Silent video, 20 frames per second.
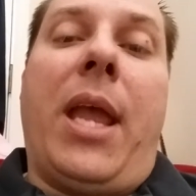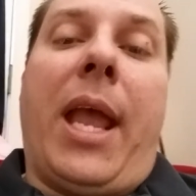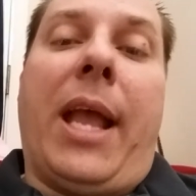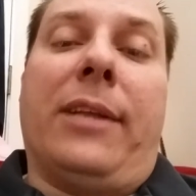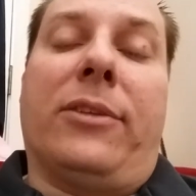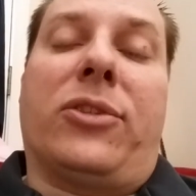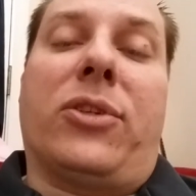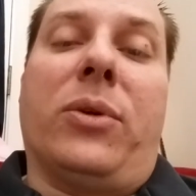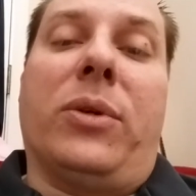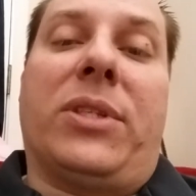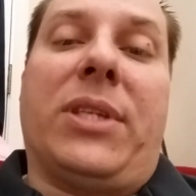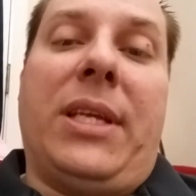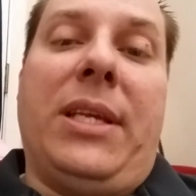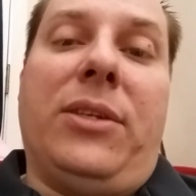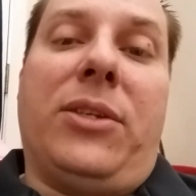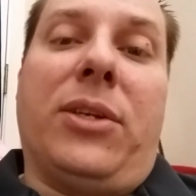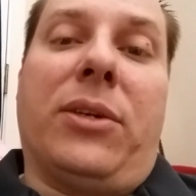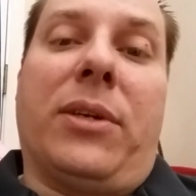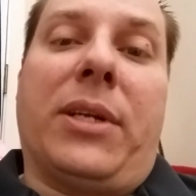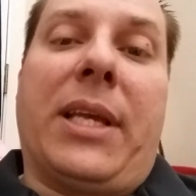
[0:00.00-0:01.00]
and so it's
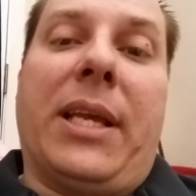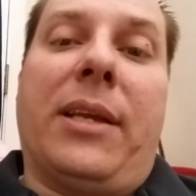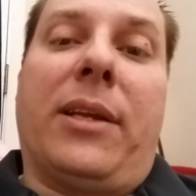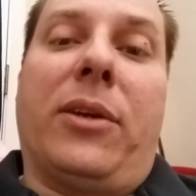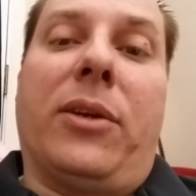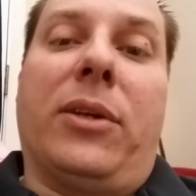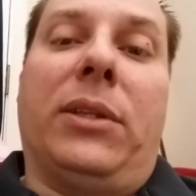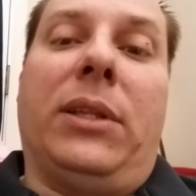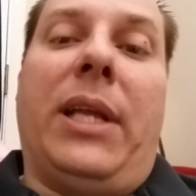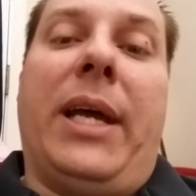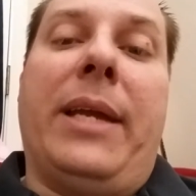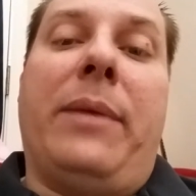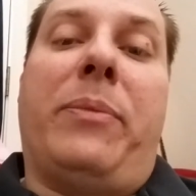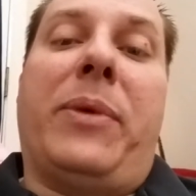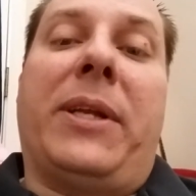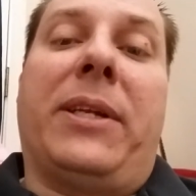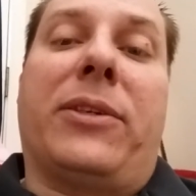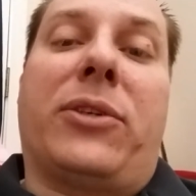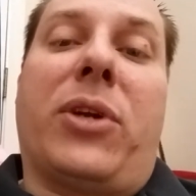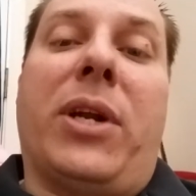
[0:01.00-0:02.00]
easier to get good light
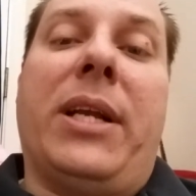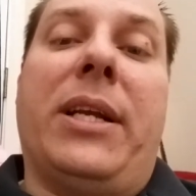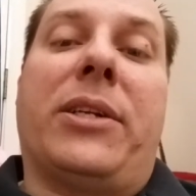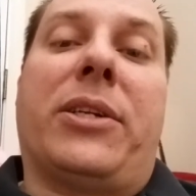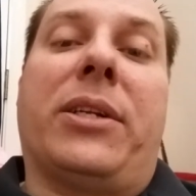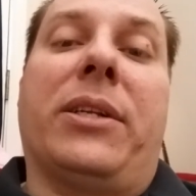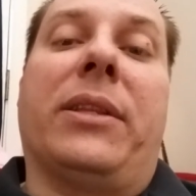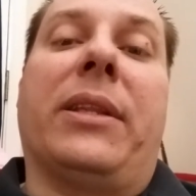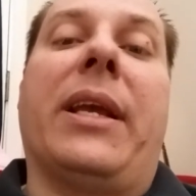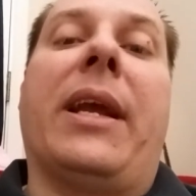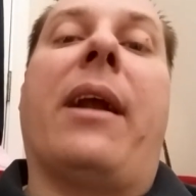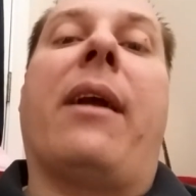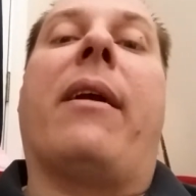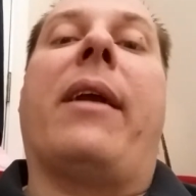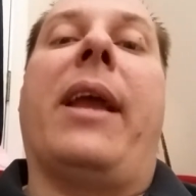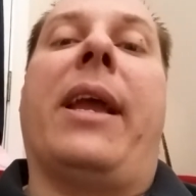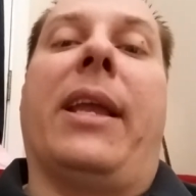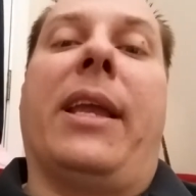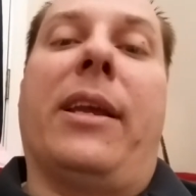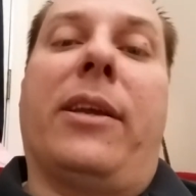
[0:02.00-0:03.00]
penetration
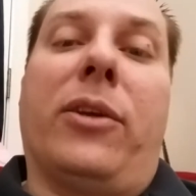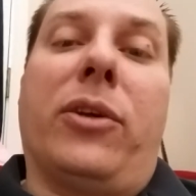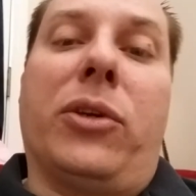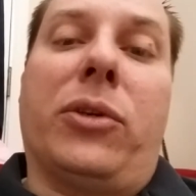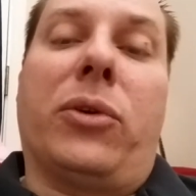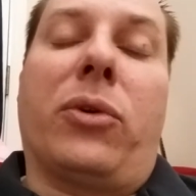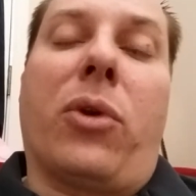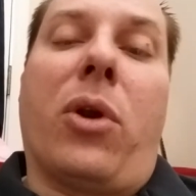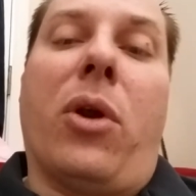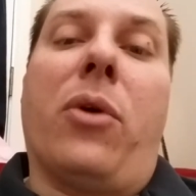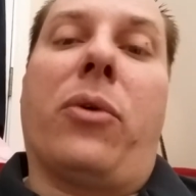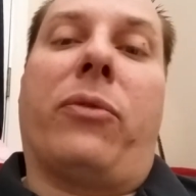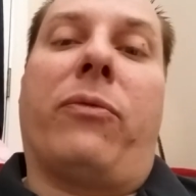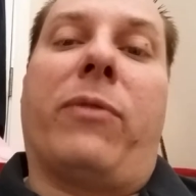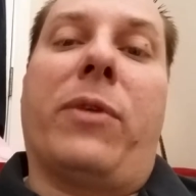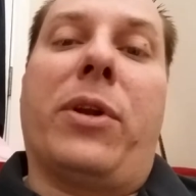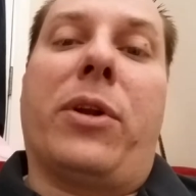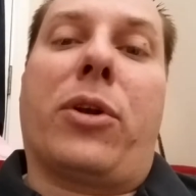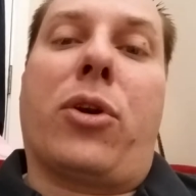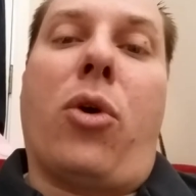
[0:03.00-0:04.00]
there and get good growth
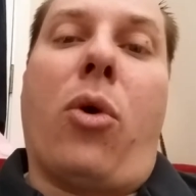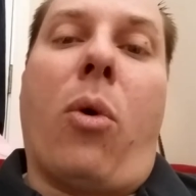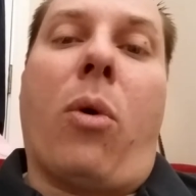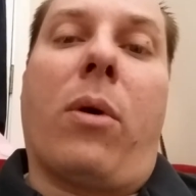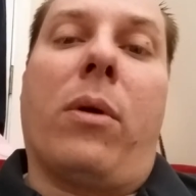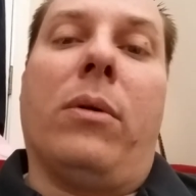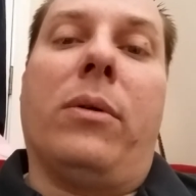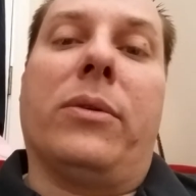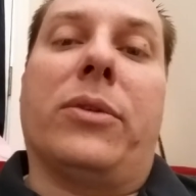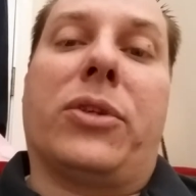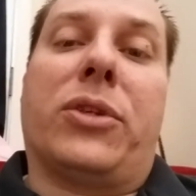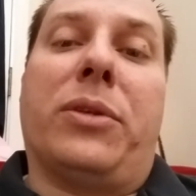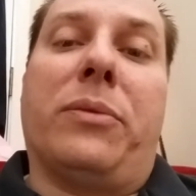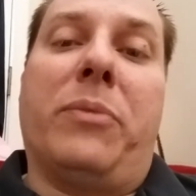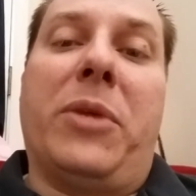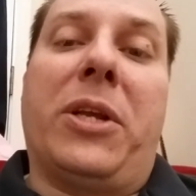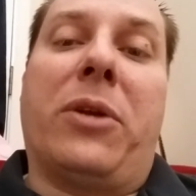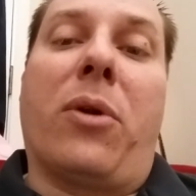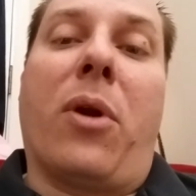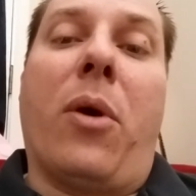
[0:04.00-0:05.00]
for your corals to
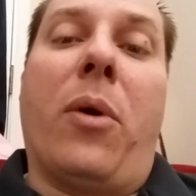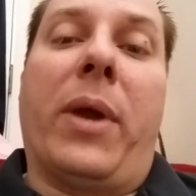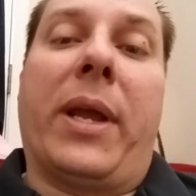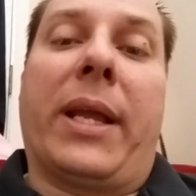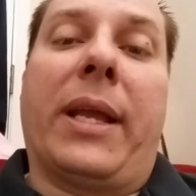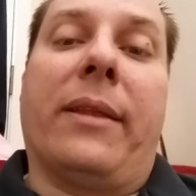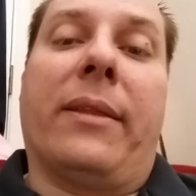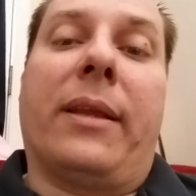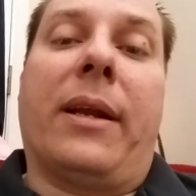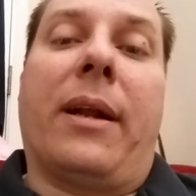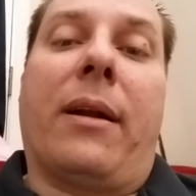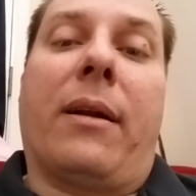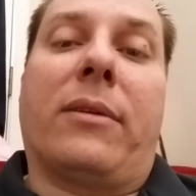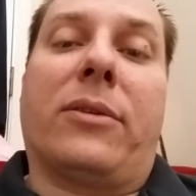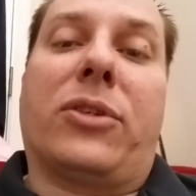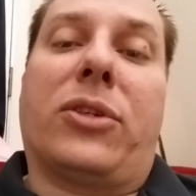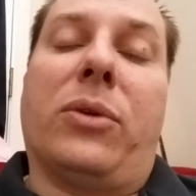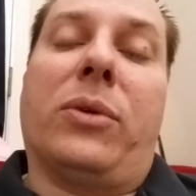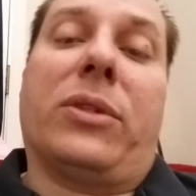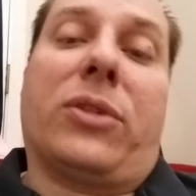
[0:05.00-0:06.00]
be growing in there.
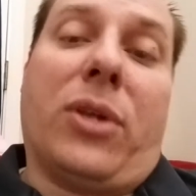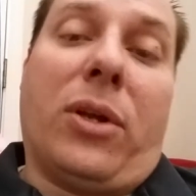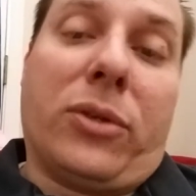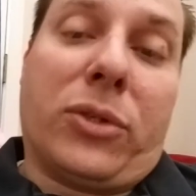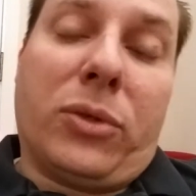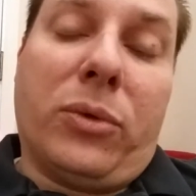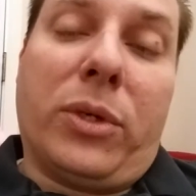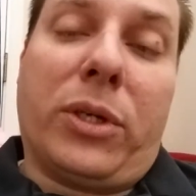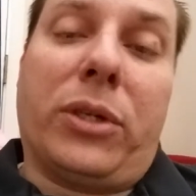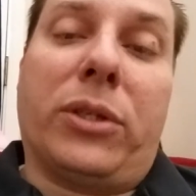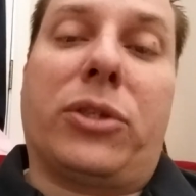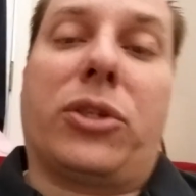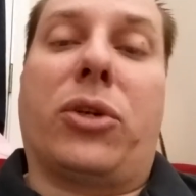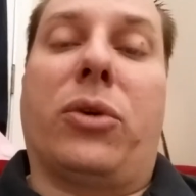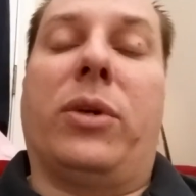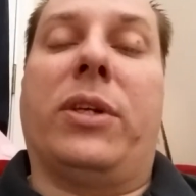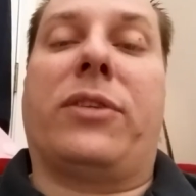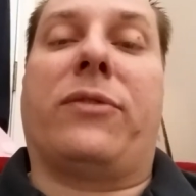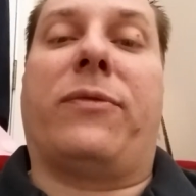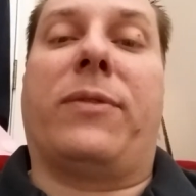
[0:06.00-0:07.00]
So it's also a good
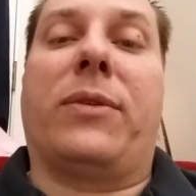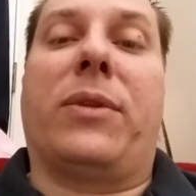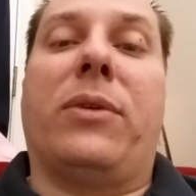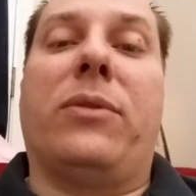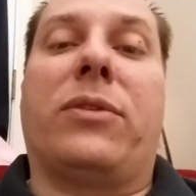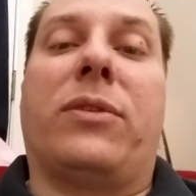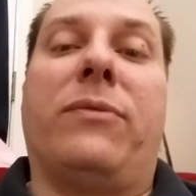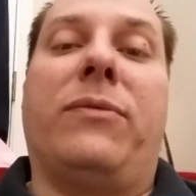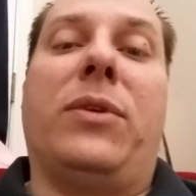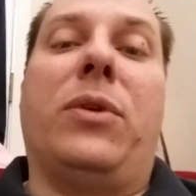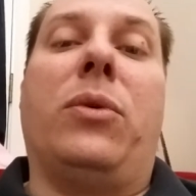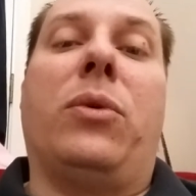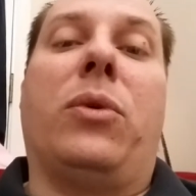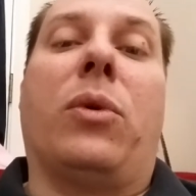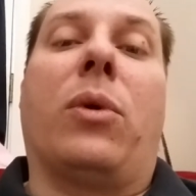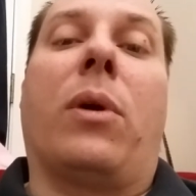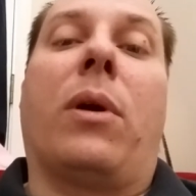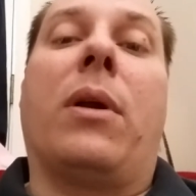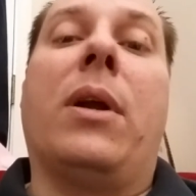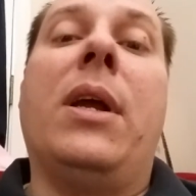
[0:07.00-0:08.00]
choice for those of you
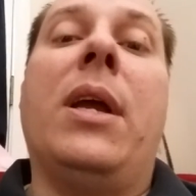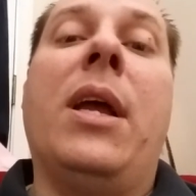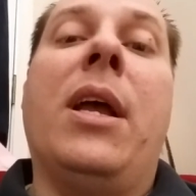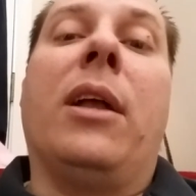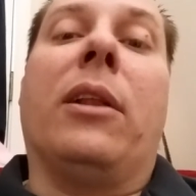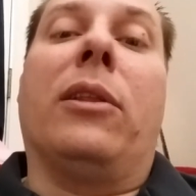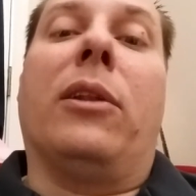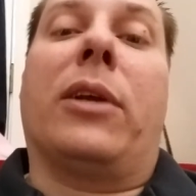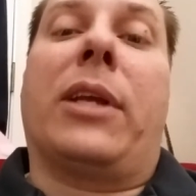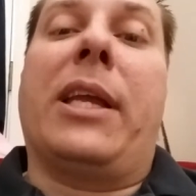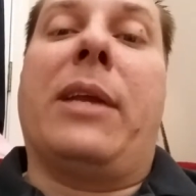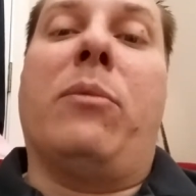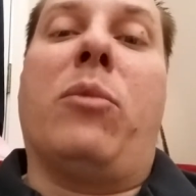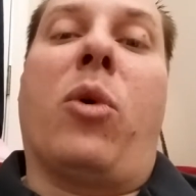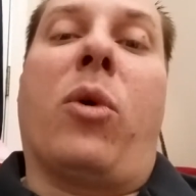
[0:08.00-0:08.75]
who are looking